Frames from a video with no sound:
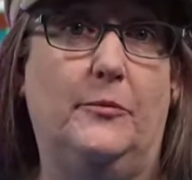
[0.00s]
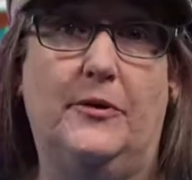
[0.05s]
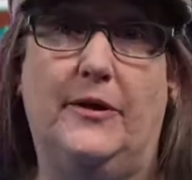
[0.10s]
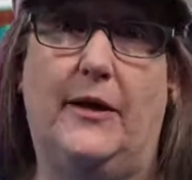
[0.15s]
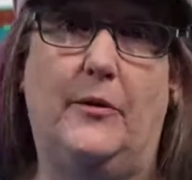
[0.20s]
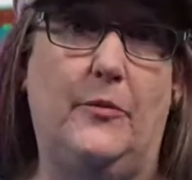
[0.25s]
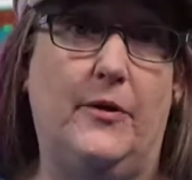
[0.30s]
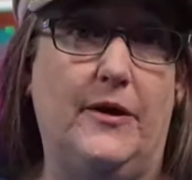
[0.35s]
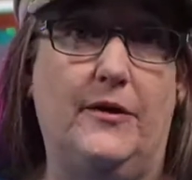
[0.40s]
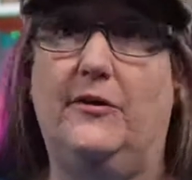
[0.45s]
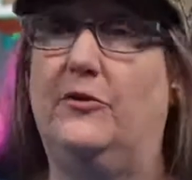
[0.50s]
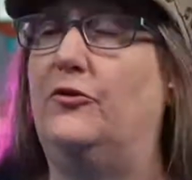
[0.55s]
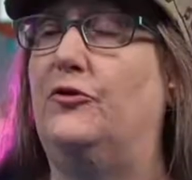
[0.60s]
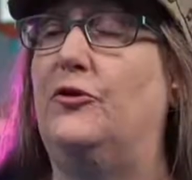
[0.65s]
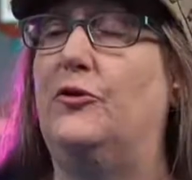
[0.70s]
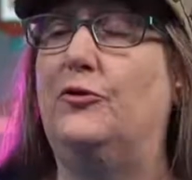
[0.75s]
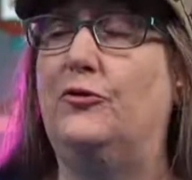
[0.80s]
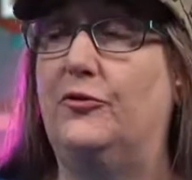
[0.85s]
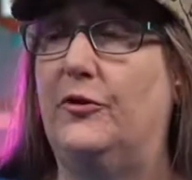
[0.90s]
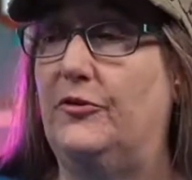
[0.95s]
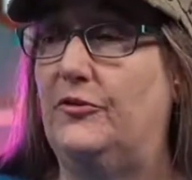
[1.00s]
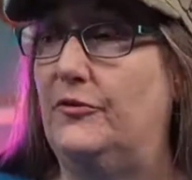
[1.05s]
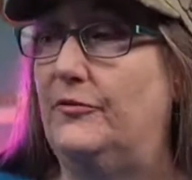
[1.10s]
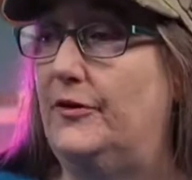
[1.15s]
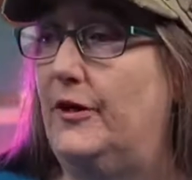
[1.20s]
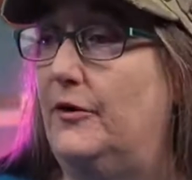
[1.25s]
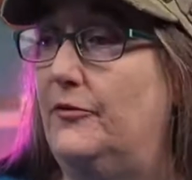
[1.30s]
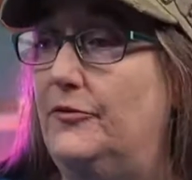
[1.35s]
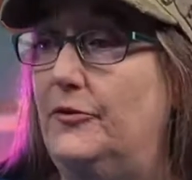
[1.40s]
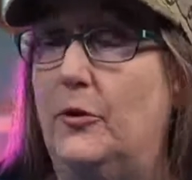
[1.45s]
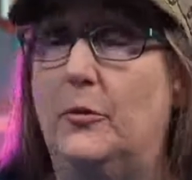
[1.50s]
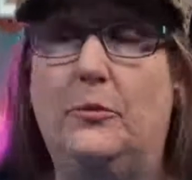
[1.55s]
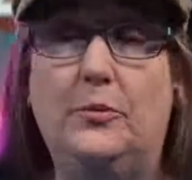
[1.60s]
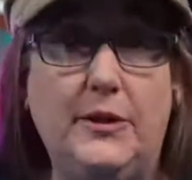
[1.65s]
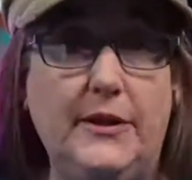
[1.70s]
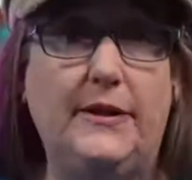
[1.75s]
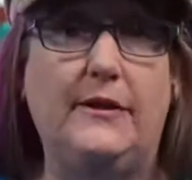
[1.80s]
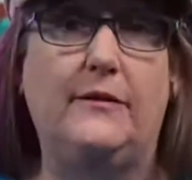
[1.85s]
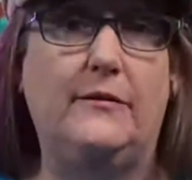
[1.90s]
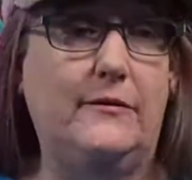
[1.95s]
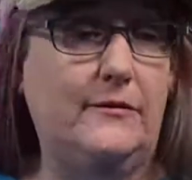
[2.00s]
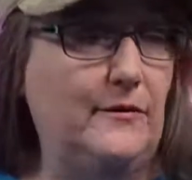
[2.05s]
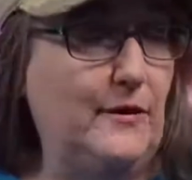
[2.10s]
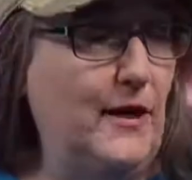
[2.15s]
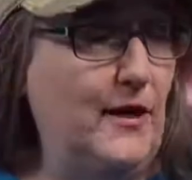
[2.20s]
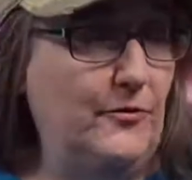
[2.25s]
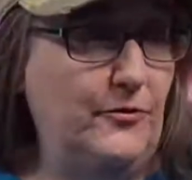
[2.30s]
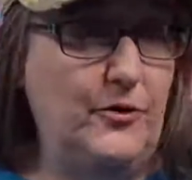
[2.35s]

And that way there's no stress involved. So please,